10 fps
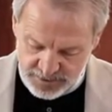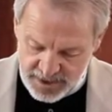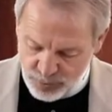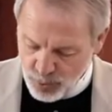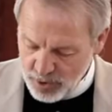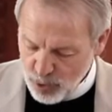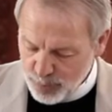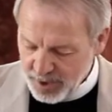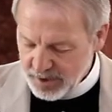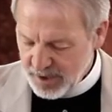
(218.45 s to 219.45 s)
and where
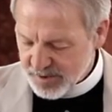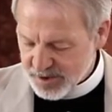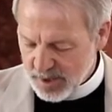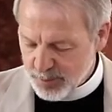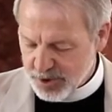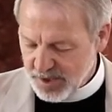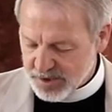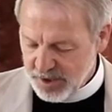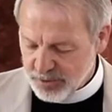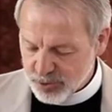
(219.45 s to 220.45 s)
obedient
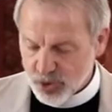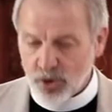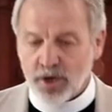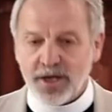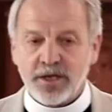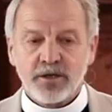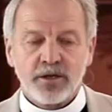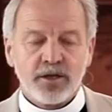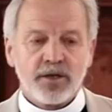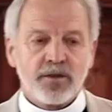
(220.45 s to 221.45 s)
subjects enjoy
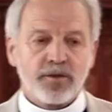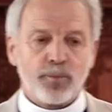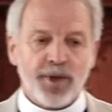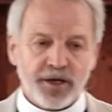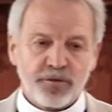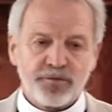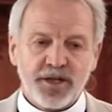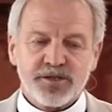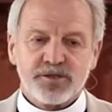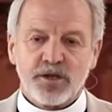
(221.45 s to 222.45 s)
the
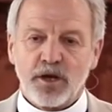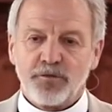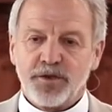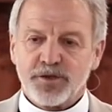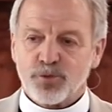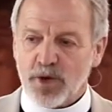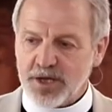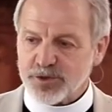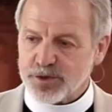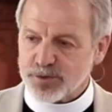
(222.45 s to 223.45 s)
benefits of his
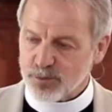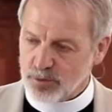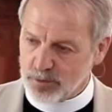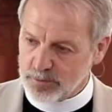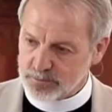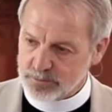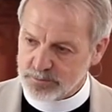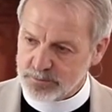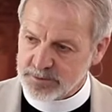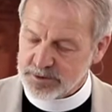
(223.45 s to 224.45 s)
righteous rule.
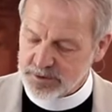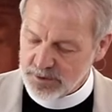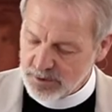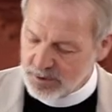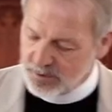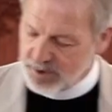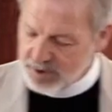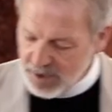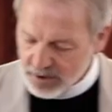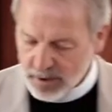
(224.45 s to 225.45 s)
The
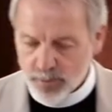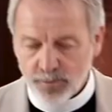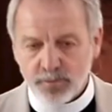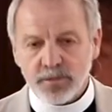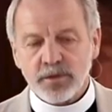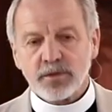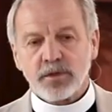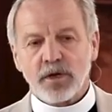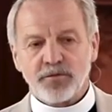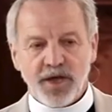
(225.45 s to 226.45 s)
kingdom
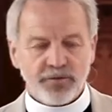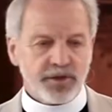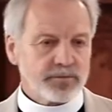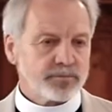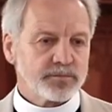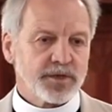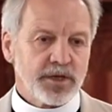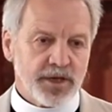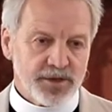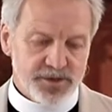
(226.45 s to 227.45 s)
of heaven
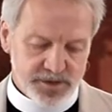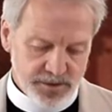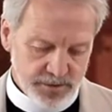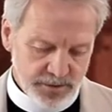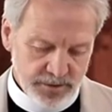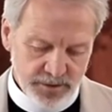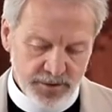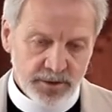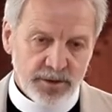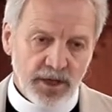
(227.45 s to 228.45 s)
is
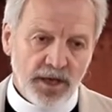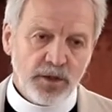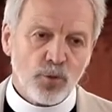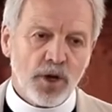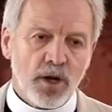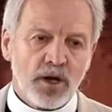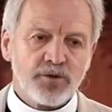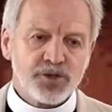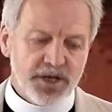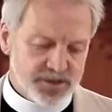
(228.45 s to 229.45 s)

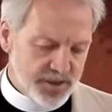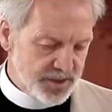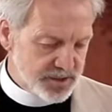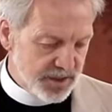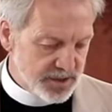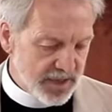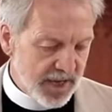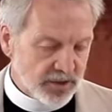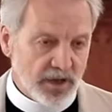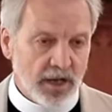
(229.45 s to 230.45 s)
anywhere Jesus is
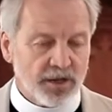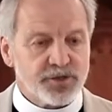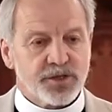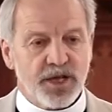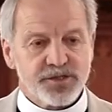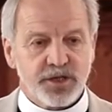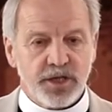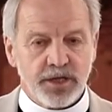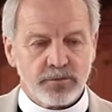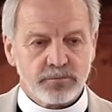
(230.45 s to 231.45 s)
acknowledged as
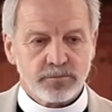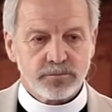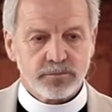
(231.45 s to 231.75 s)
king,